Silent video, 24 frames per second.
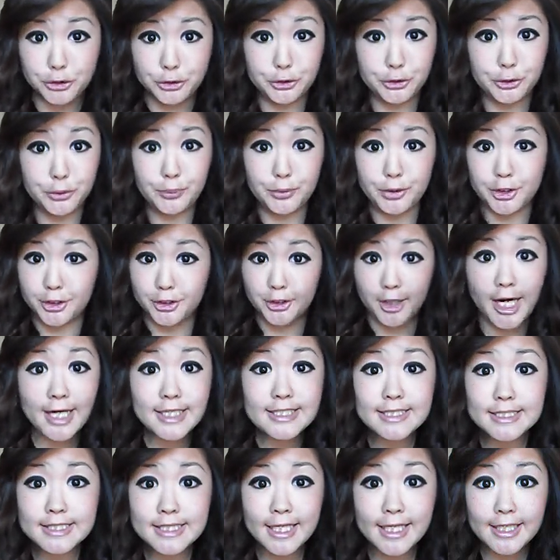You
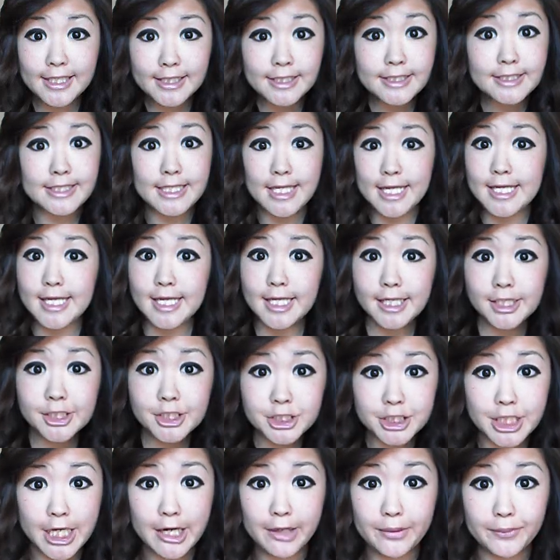procrastinated taking
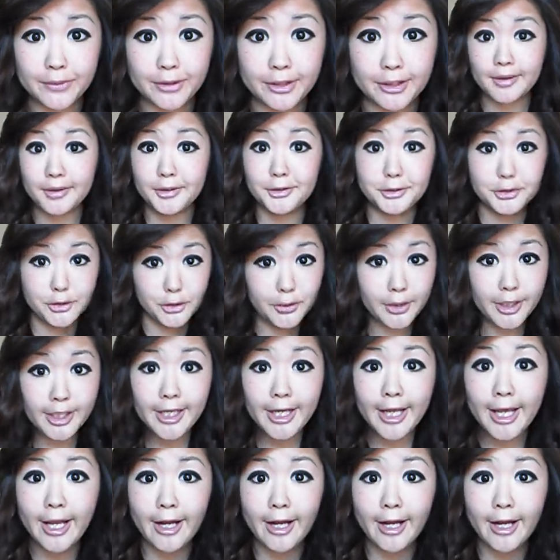a shower. Do it